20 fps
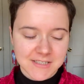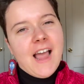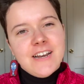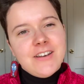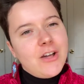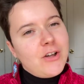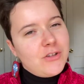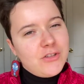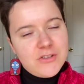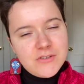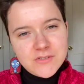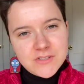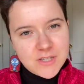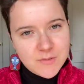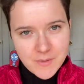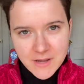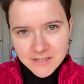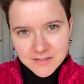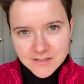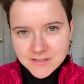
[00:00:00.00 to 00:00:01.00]
I don't use the
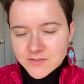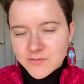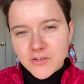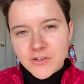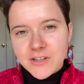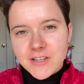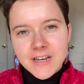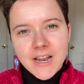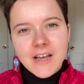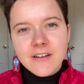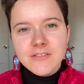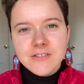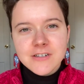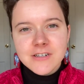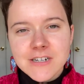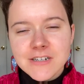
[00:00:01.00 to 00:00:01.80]
best exfoliant ever.